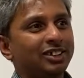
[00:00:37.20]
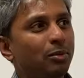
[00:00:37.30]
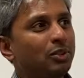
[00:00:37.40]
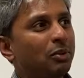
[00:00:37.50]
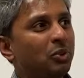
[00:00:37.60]
Some
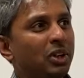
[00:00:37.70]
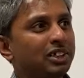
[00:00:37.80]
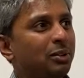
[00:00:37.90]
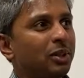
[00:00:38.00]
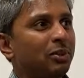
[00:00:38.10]
of them work,
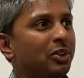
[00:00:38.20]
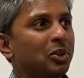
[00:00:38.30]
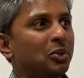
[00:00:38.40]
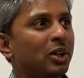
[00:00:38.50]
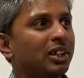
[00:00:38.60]
some of them
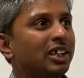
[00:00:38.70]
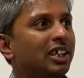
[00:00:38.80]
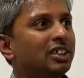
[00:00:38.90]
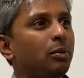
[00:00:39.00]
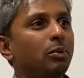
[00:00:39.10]
don't work.
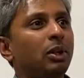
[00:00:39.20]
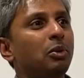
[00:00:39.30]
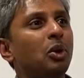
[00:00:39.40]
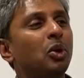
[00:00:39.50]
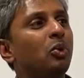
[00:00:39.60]
Some of them
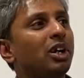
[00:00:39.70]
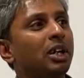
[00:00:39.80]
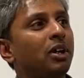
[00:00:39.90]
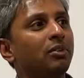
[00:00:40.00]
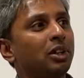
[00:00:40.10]
don't work
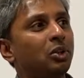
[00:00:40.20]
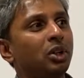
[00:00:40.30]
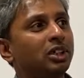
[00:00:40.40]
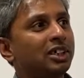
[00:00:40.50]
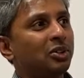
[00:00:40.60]
even after 2
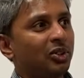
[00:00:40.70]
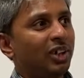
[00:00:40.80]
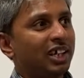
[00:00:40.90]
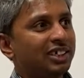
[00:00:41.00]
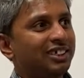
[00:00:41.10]
years into the
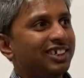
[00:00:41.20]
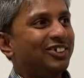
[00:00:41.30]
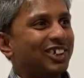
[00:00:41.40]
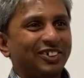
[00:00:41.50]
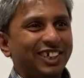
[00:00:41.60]
relation,
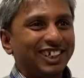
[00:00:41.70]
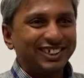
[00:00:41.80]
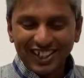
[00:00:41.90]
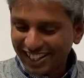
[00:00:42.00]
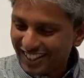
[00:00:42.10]
whatever it is.
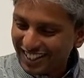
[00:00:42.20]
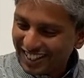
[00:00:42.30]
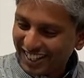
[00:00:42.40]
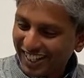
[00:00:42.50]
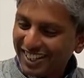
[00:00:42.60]
Right?
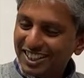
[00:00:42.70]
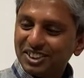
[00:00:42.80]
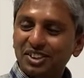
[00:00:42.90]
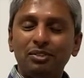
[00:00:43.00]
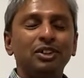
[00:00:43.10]
Yeah.
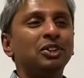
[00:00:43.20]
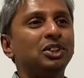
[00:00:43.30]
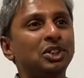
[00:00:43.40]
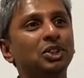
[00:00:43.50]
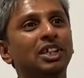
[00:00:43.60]
So you
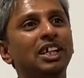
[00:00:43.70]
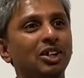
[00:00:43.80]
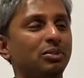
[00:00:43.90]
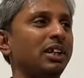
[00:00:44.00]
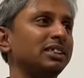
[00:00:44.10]
should think
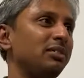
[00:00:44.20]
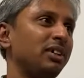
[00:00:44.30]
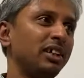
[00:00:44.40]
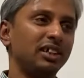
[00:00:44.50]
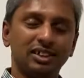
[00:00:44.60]
of it as a
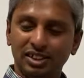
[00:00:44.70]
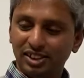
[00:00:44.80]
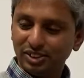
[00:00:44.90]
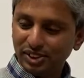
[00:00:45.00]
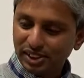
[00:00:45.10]
funnel.
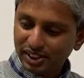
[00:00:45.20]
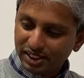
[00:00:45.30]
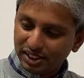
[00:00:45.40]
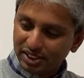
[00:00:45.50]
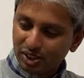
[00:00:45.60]

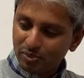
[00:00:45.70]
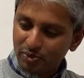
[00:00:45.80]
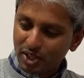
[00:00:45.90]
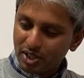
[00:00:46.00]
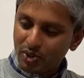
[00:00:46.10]

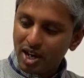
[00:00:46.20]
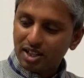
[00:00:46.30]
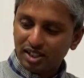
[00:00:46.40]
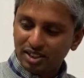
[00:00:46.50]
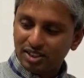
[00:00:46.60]
So track
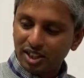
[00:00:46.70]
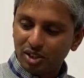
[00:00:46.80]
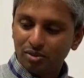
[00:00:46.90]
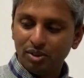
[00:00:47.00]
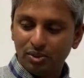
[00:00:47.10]
at least 10
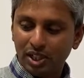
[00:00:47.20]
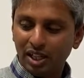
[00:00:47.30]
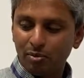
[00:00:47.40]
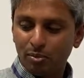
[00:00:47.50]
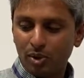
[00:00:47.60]
to
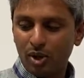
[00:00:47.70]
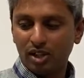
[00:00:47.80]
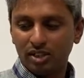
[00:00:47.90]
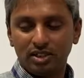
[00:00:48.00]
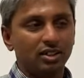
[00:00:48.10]
15
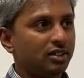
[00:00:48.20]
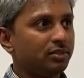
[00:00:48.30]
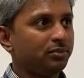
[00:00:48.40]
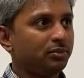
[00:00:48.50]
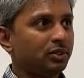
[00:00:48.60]
products
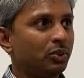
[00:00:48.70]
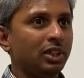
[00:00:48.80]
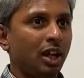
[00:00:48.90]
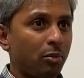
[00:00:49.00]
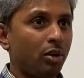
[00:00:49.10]
with
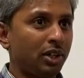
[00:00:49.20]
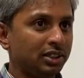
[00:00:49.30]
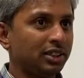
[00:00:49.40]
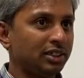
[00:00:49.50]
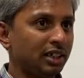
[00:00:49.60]
number of
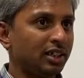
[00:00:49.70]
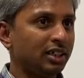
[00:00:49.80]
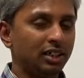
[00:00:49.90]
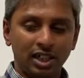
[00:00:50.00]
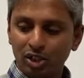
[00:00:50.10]
assets in it.
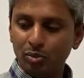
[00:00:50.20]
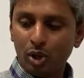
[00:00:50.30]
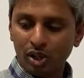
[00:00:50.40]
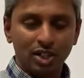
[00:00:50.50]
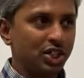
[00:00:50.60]
10 to
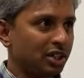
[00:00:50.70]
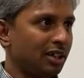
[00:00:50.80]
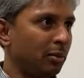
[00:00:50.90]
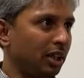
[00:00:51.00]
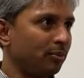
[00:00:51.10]
product niches,
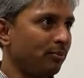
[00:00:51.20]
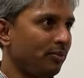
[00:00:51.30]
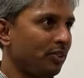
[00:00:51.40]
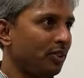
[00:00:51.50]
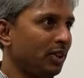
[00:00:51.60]
I mean,
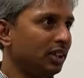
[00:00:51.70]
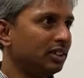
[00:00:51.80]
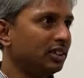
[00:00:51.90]
right?